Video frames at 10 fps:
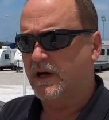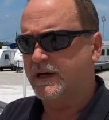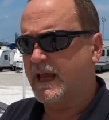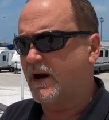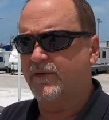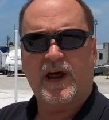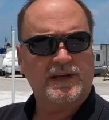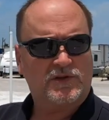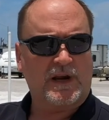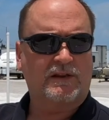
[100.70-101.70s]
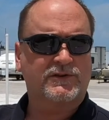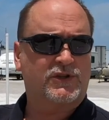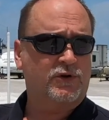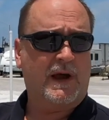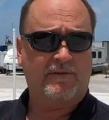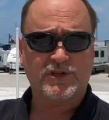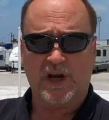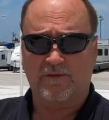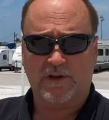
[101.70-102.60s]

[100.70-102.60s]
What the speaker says: Galvanized trailers do have a shelf